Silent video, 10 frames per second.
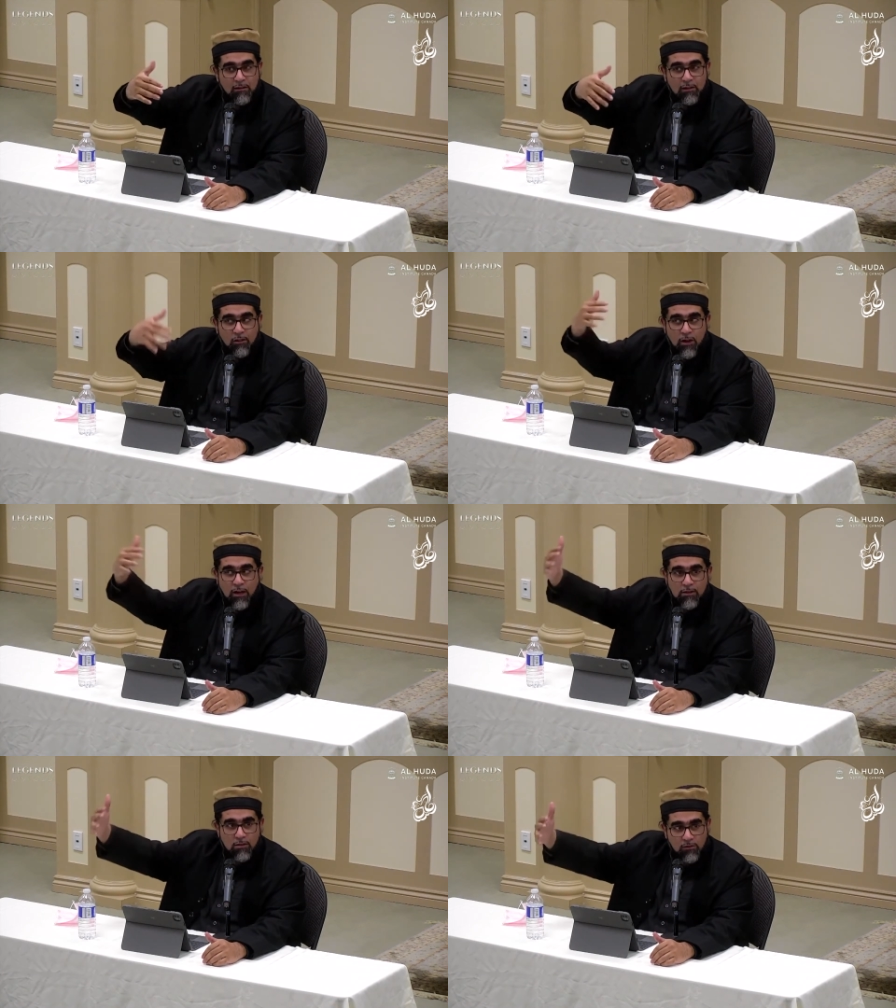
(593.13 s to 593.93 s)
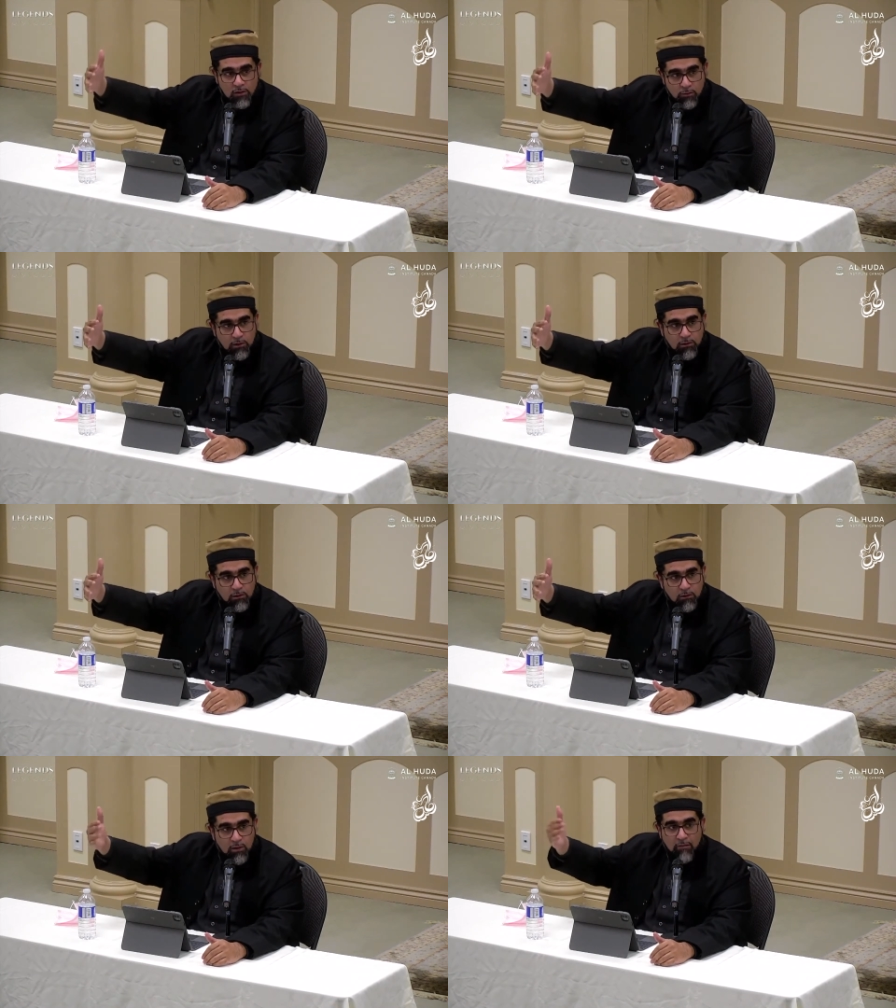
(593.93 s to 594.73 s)
the greatness of this
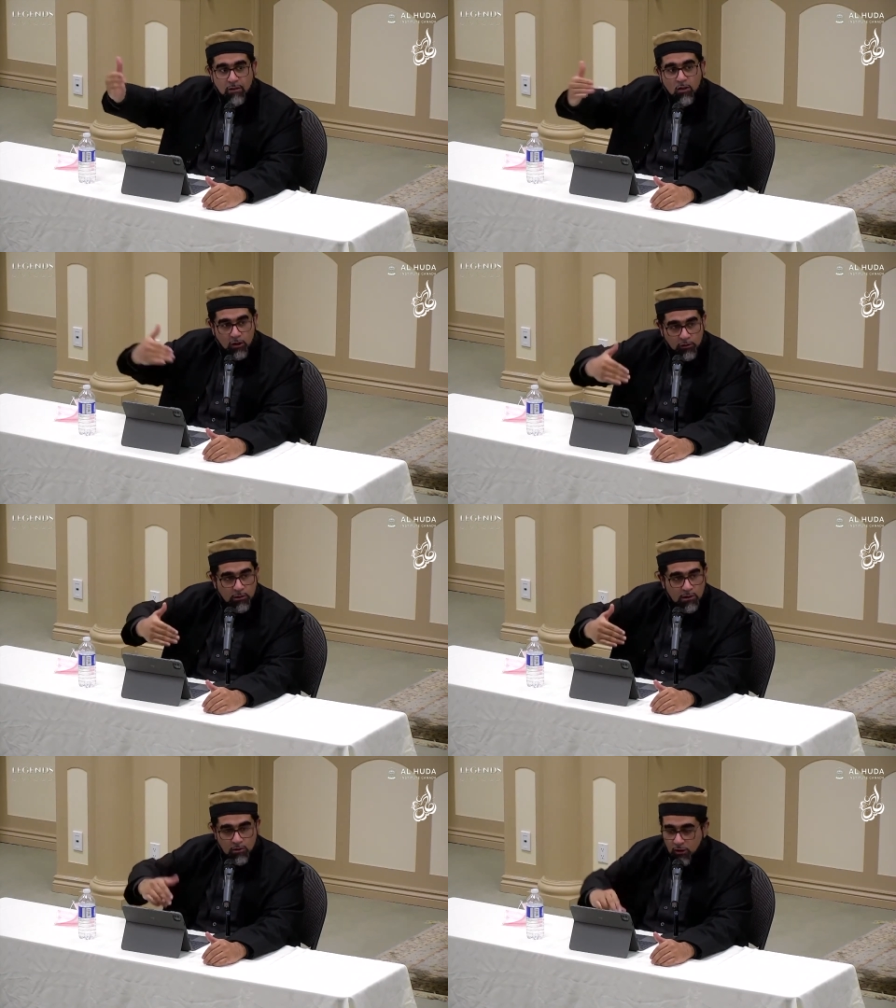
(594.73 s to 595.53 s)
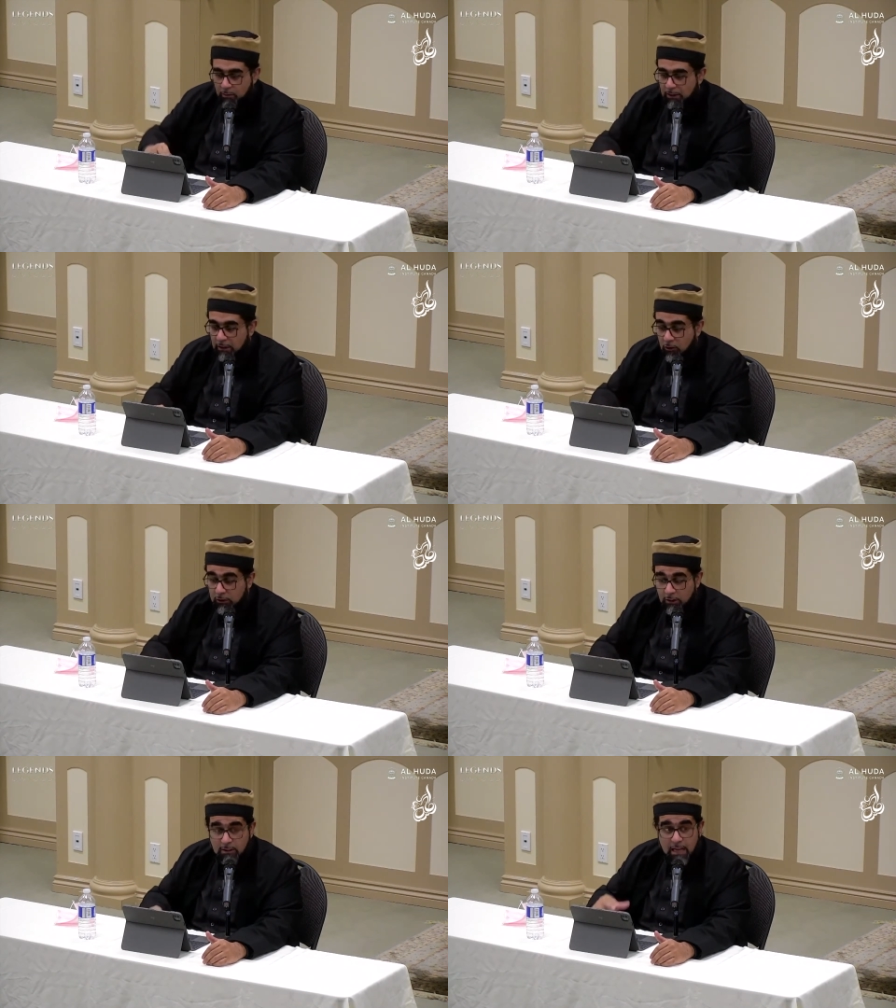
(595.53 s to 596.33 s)
person we haven't gone through his story but you know
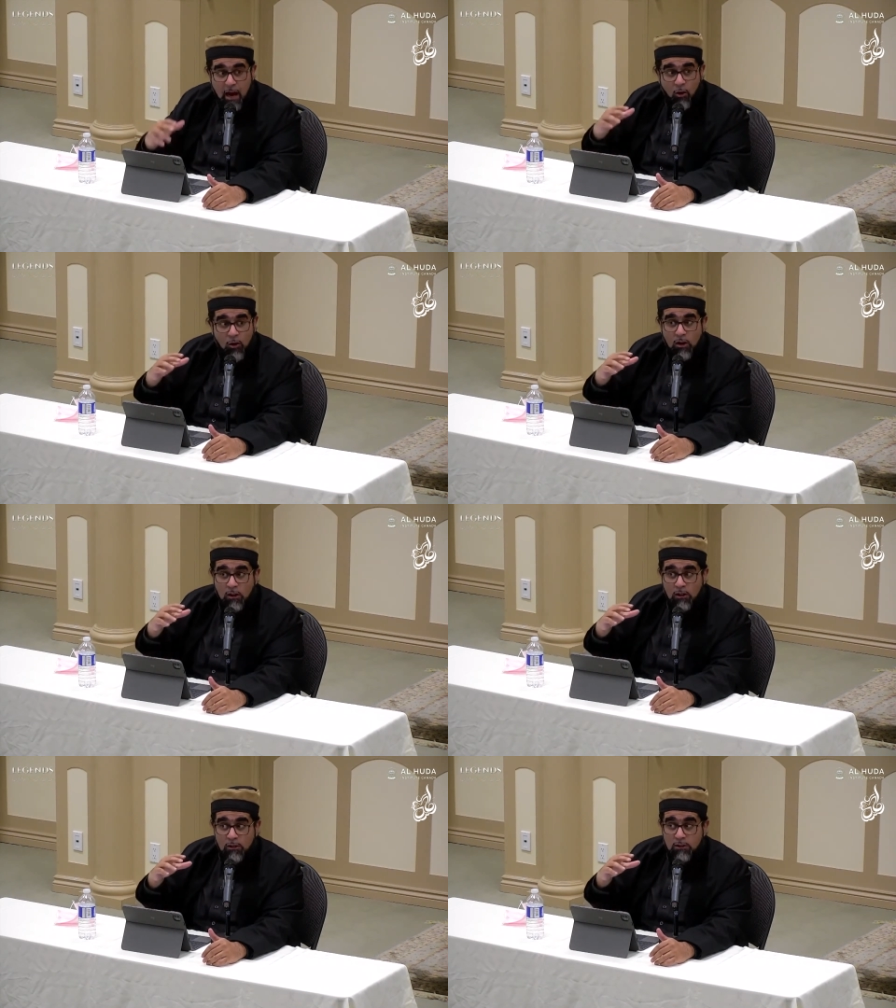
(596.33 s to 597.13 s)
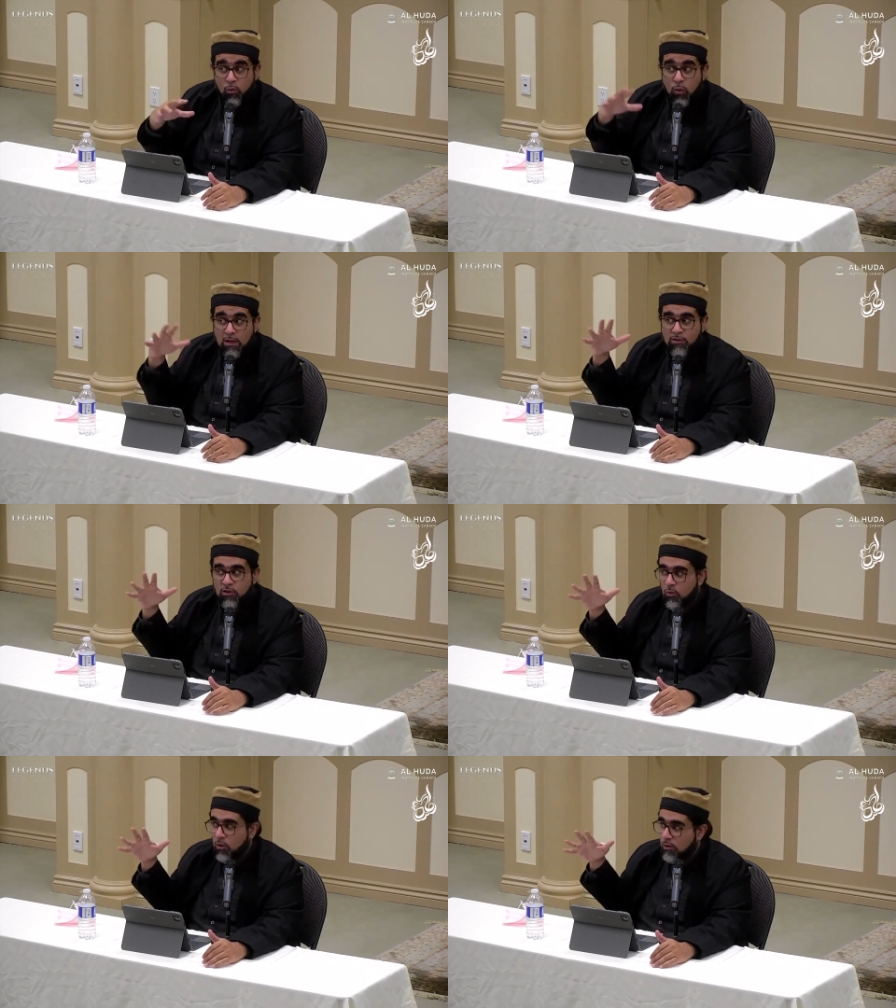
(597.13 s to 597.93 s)
this is how the
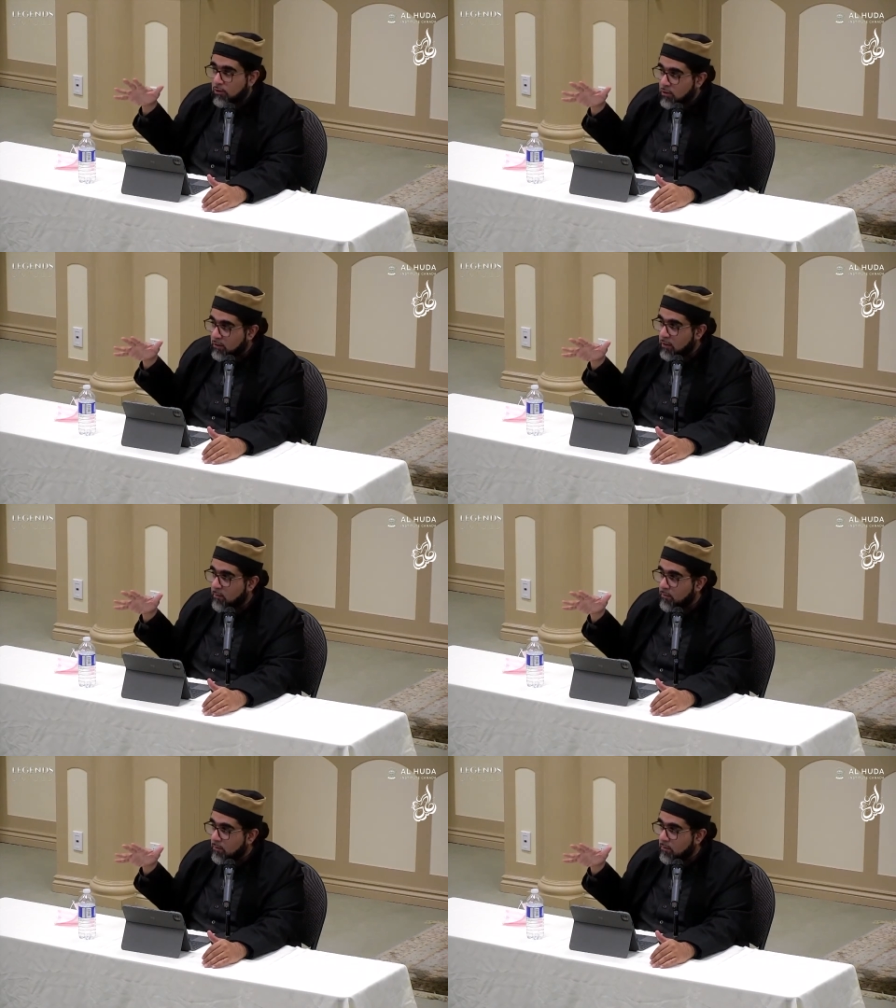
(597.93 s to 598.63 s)
western world sees him